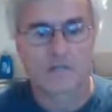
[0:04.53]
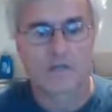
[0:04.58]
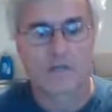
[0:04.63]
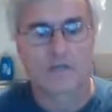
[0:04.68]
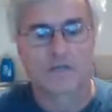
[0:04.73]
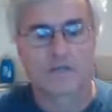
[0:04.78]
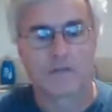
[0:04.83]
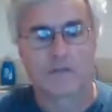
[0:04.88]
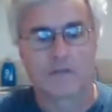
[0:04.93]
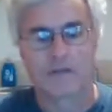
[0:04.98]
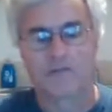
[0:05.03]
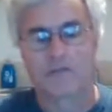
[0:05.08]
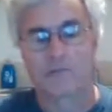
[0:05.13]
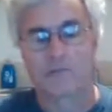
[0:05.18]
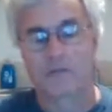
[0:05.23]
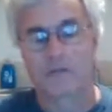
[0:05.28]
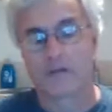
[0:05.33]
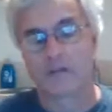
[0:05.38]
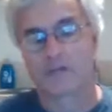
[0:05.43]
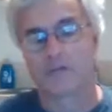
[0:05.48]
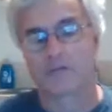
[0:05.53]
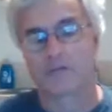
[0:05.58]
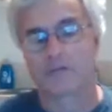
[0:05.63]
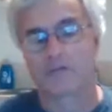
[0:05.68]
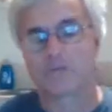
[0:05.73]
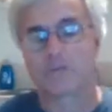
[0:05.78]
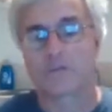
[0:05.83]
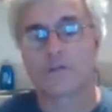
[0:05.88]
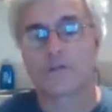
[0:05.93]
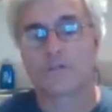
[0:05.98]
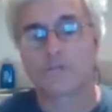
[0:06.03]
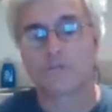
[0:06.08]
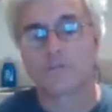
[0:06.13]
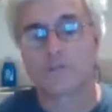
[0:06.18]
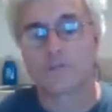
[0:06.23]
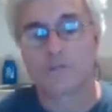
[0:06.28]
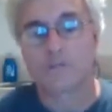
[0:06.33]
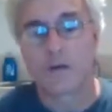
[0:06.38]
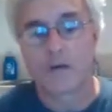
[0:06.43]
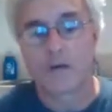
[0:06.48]
How to have the body of your
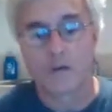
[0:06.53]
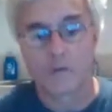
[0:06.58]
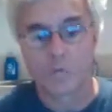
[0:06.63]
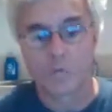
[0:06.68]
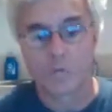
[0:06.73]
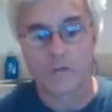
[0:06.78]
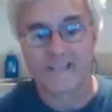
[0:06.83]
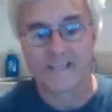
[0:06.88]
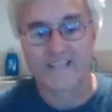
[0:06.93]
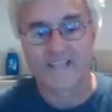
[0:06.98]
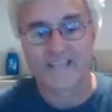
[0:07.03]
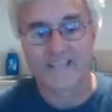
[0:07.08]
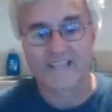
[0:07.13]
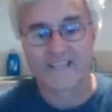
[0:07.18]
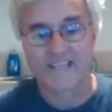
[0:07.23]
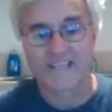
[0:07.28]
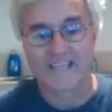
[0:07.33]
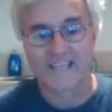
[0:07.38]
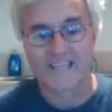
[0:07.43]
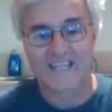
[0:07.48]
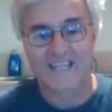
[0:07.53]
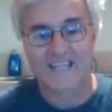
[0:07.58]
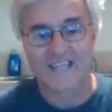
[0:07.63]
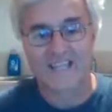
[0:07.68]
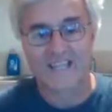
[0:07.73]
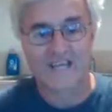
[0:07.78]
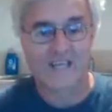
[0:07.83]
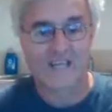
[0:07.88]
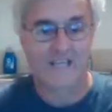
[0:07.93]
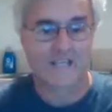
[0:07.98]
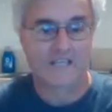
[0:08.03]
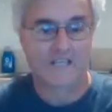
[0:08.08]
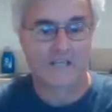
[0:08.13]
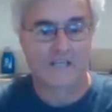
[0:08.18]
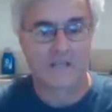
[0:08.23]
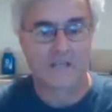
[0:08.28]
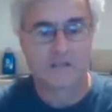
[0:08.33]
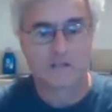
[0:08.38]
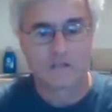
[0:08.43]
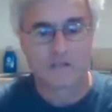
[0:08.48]
dreams by working out like a lion.